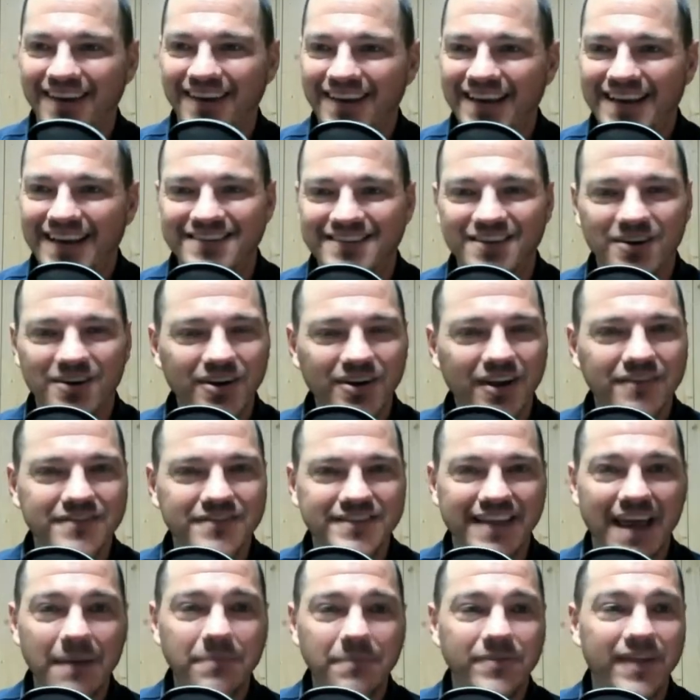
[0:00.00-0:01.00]
Is there enough
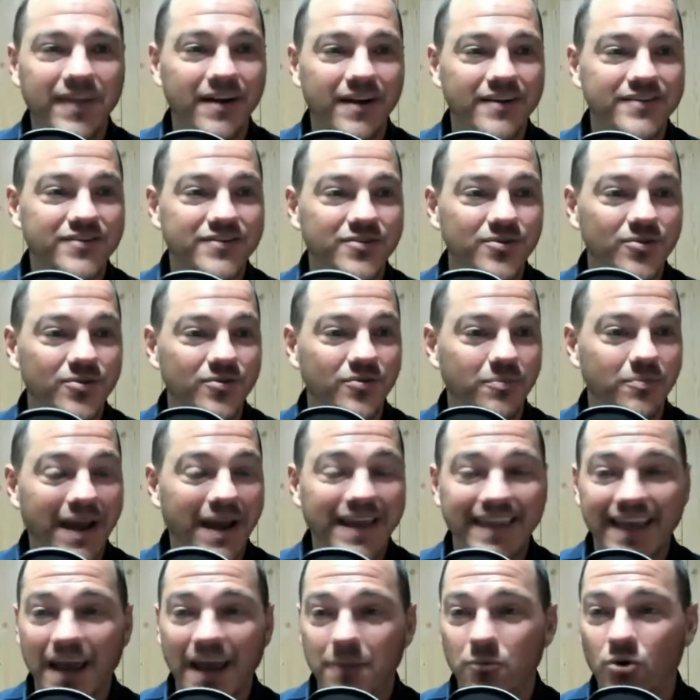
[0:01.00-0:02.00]
depth there to,
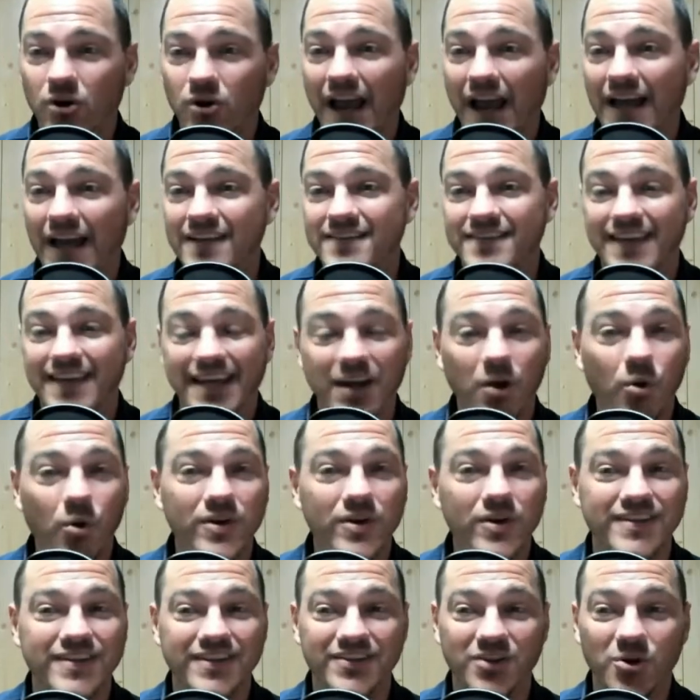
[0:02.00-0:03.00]
man, they got more guys than they know
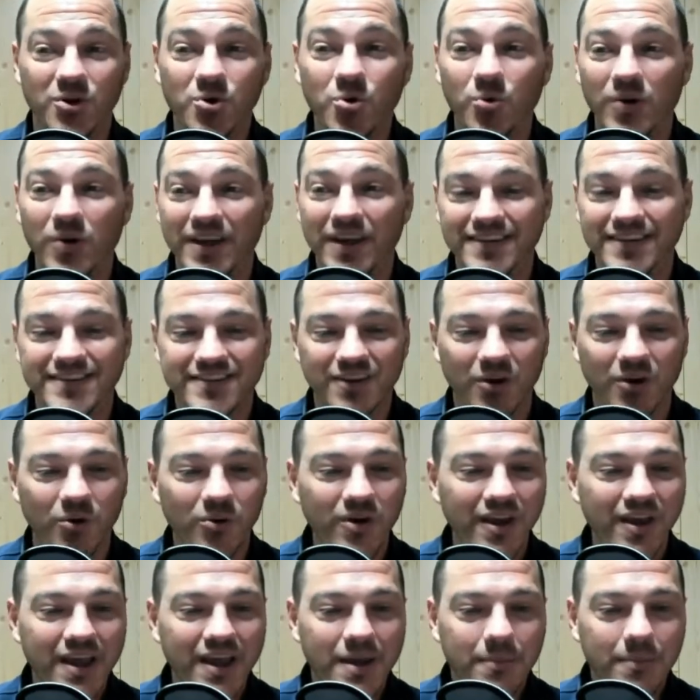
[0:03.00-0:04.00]
what to do with. So
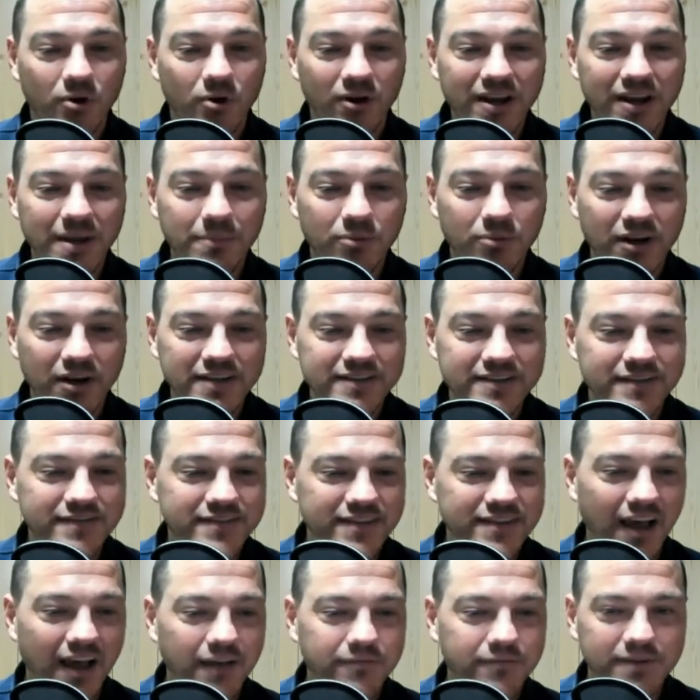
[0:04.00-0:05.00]
pretty impressive
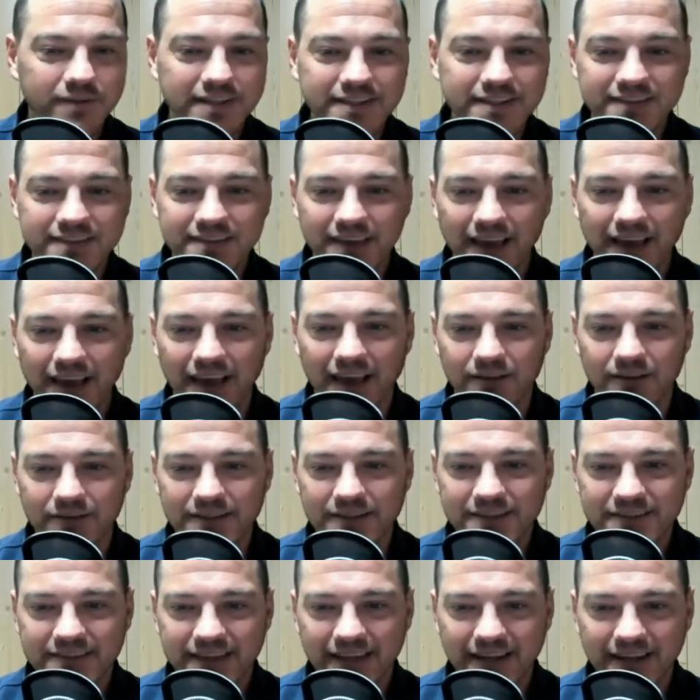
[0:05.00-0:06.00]
stuff. Let's
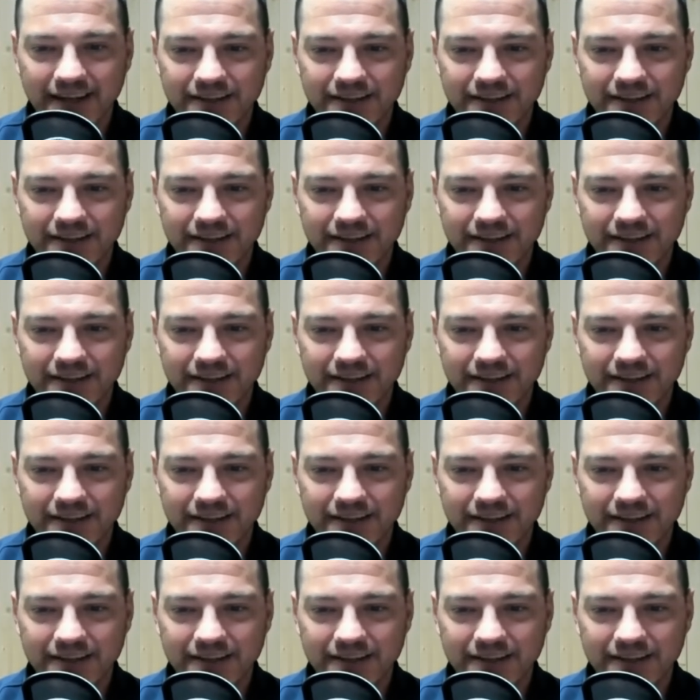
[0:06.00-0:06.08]
get